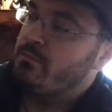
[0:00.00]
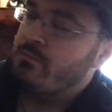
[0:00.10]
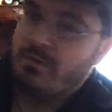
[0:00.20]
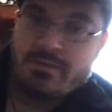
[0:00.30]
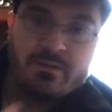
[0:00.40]

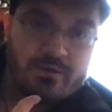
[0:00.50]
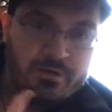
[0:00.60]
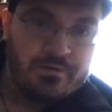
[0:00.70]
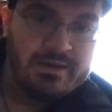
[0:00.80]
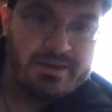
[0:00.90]
And then the
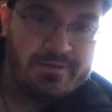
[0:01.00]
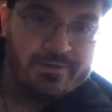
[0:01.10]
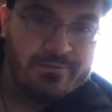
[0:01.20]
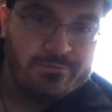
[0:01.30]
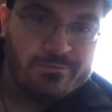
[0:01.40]
colony and
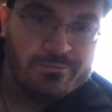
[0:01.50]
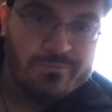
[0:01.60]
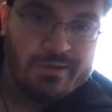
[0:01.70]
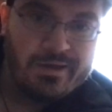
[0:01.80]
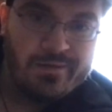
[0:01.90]
aliens.
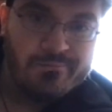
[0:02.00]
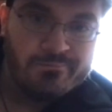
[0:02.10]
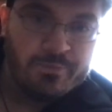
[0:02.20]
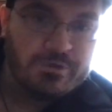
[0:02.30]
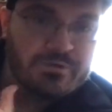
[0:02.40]

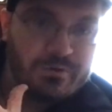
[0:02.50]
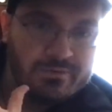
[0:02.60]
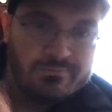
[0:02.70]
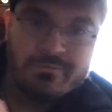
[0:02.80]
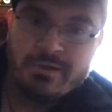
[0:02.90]

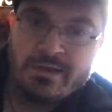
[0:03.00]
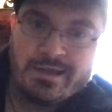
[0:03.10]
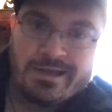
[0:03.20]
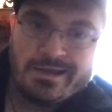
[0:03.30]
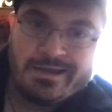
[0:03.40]
Marcheron.
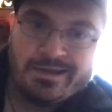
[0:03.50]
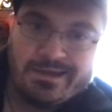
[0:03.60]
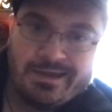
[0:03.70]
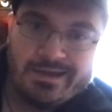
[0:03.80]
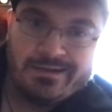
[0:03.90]

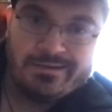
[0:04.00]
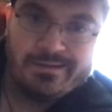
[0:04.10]
And,